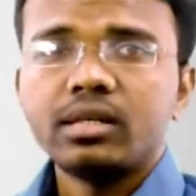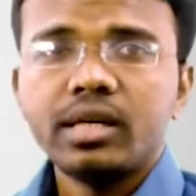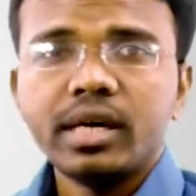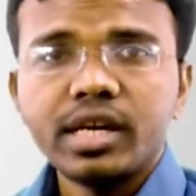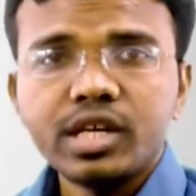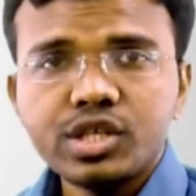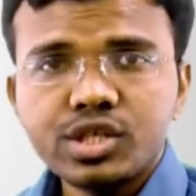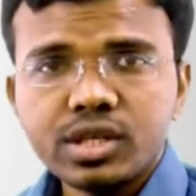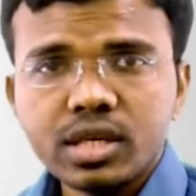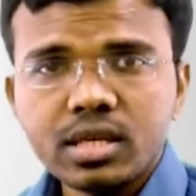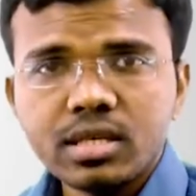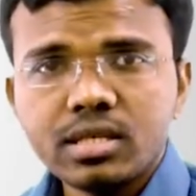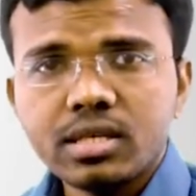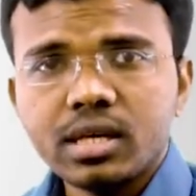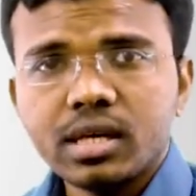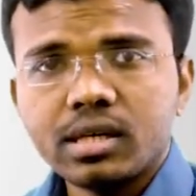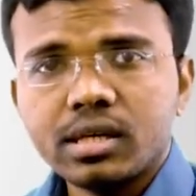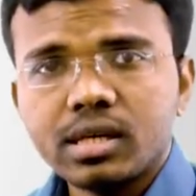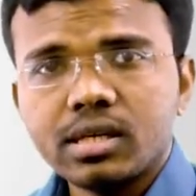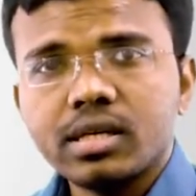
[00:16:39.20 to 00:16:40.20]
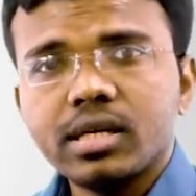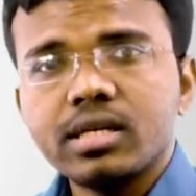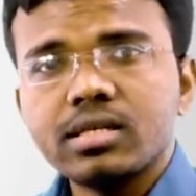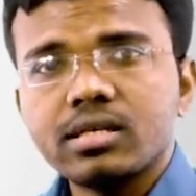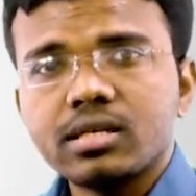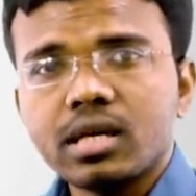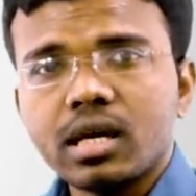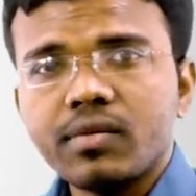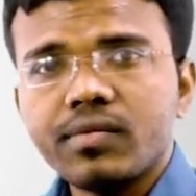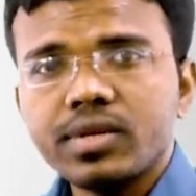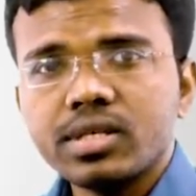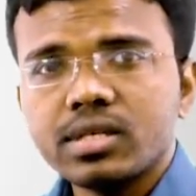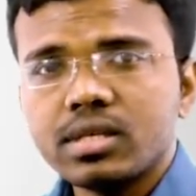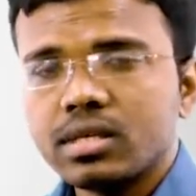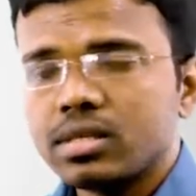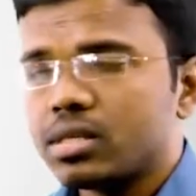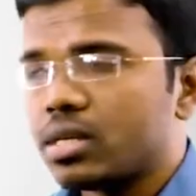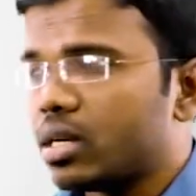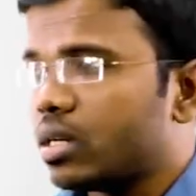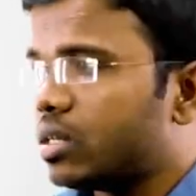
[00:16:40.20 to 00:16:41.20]
tertiary sector, that is
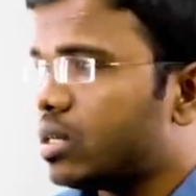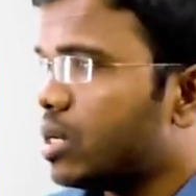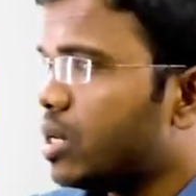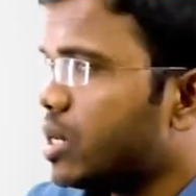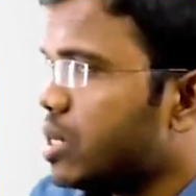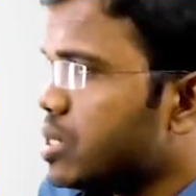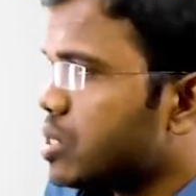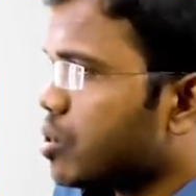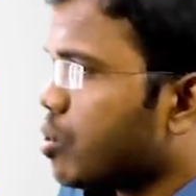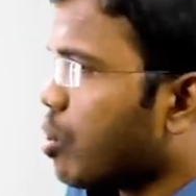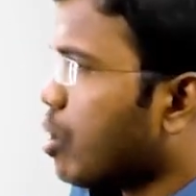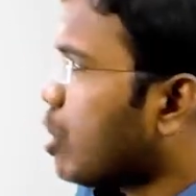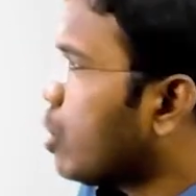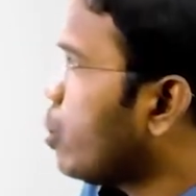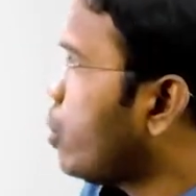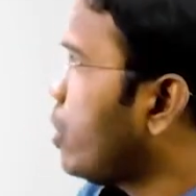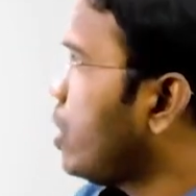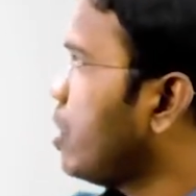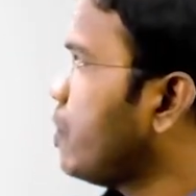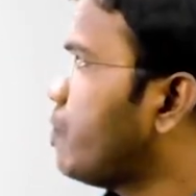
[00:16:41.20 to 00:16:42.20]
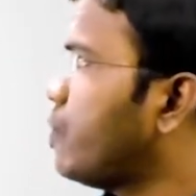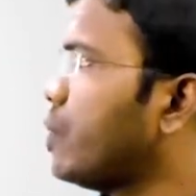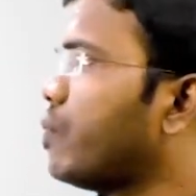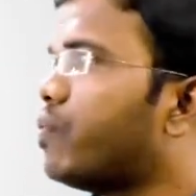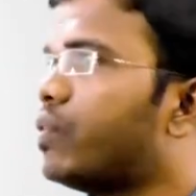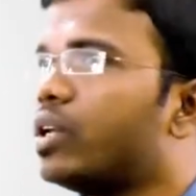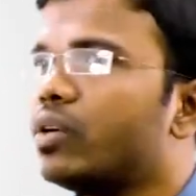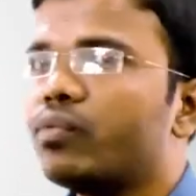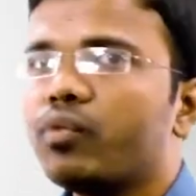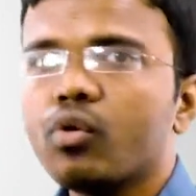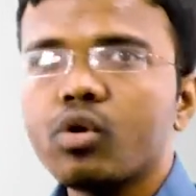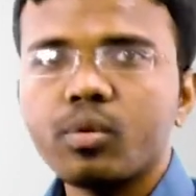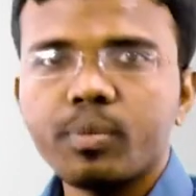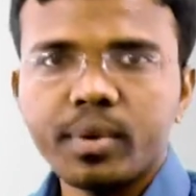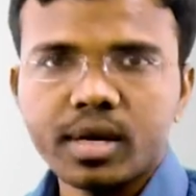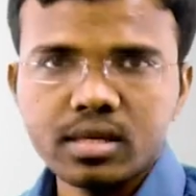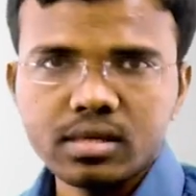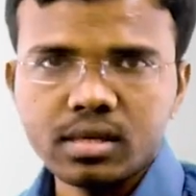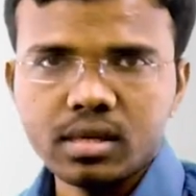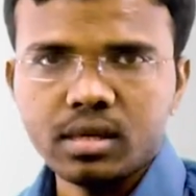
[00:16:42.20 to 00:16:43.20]
services sector. It is contributing 54
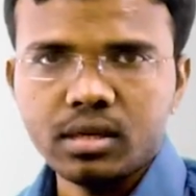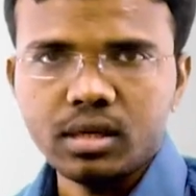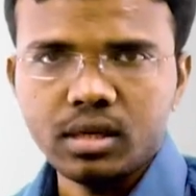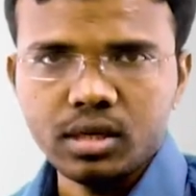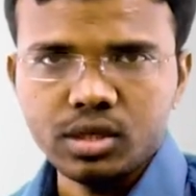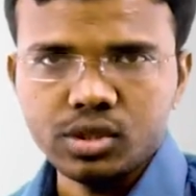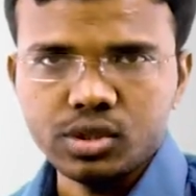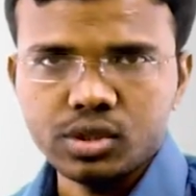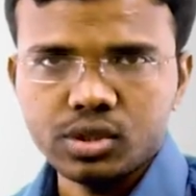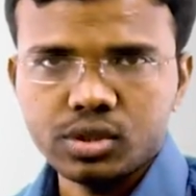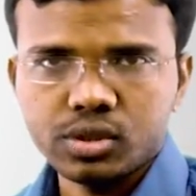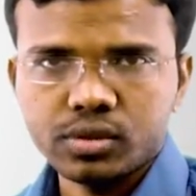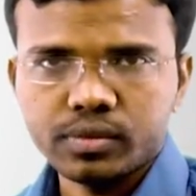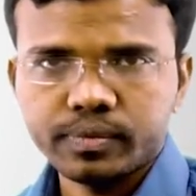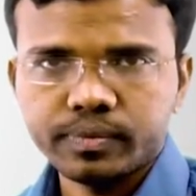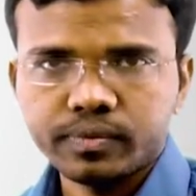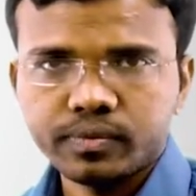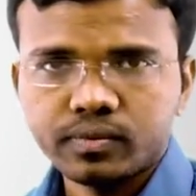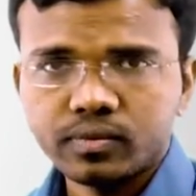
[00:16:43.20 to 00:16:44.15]
percentage.